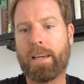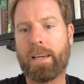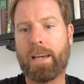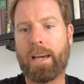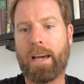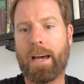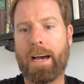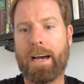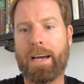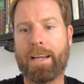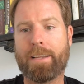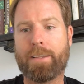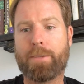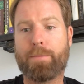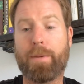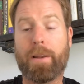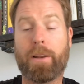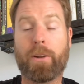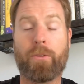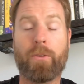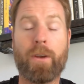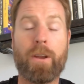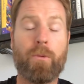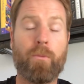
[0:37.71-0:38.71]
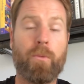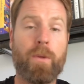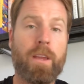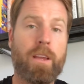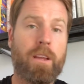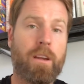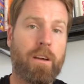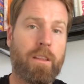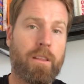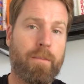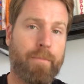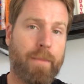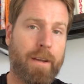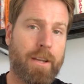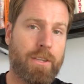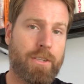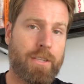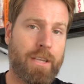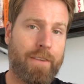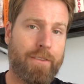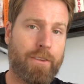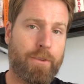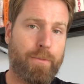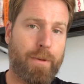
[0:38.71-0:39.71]
Uh, it's been a great week on the Money
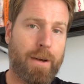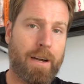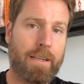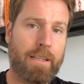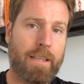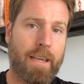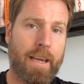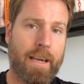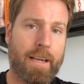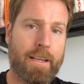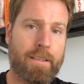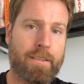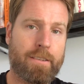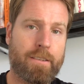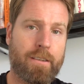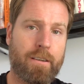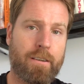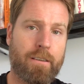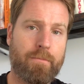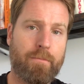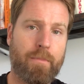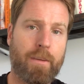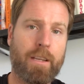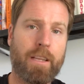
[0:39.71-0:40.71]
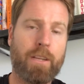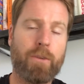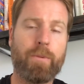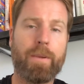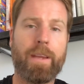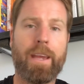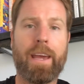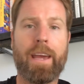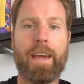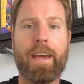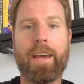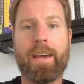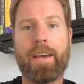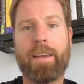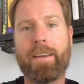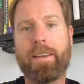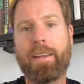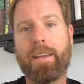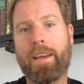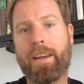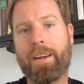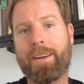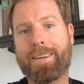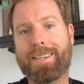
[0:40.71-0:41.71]
Savage podcast. On Monday, we
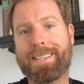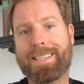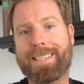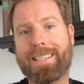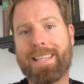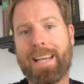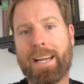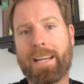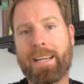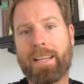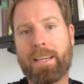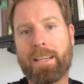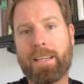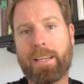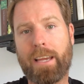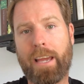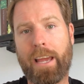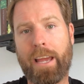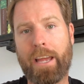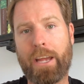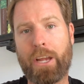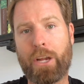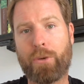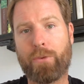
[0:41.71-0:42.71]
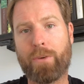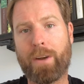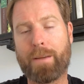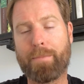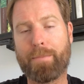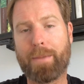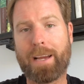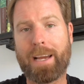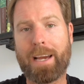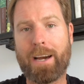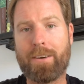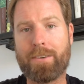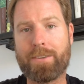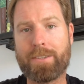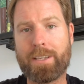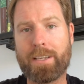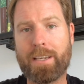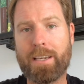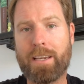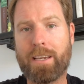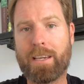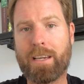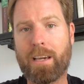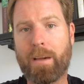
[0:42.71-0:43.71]
had Harris Nydick and Greg
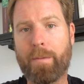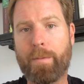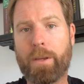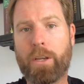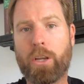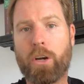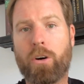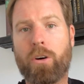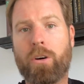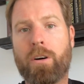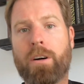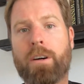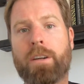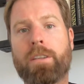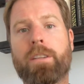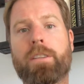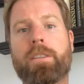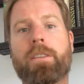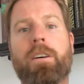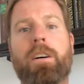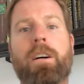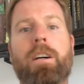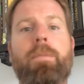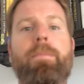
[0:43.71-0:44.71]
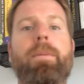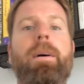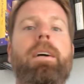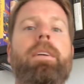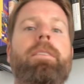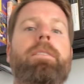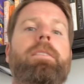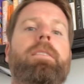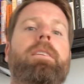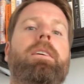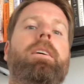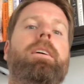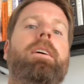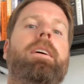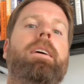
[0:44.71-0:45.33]
Mikowski coming on to talk about